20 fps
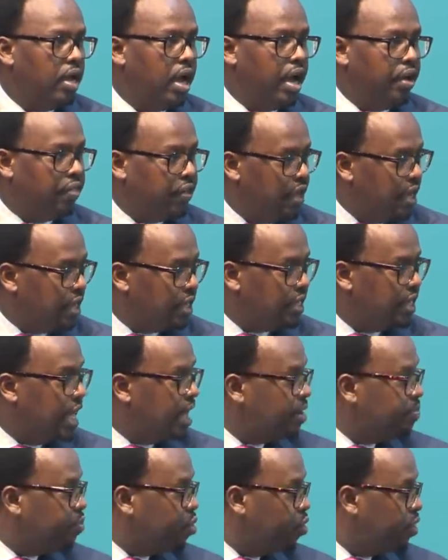I think
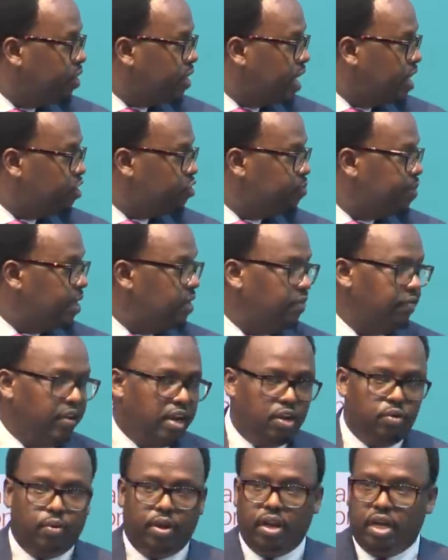that point has been
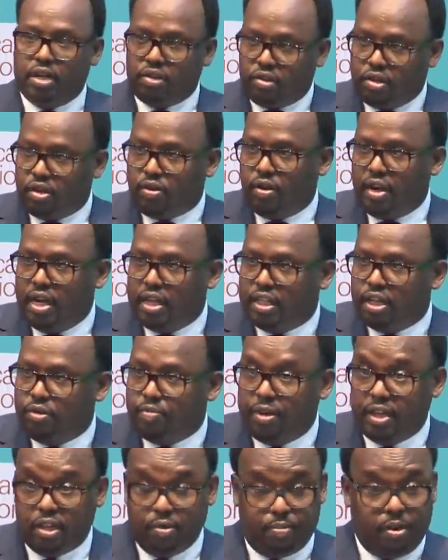very well articulated
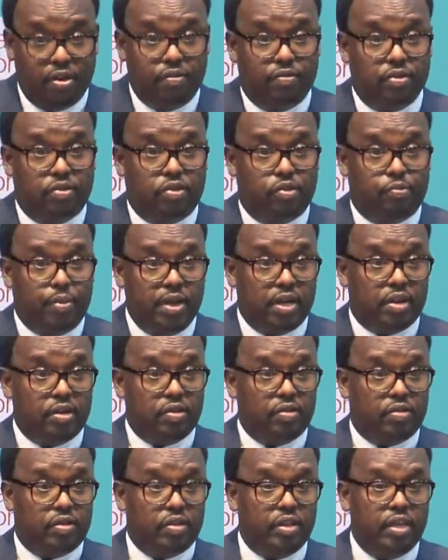by the previous
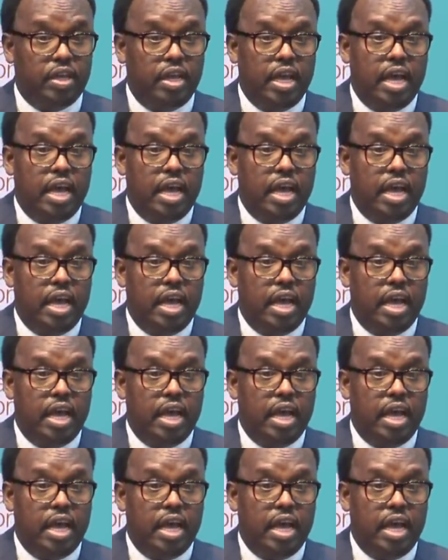speakers.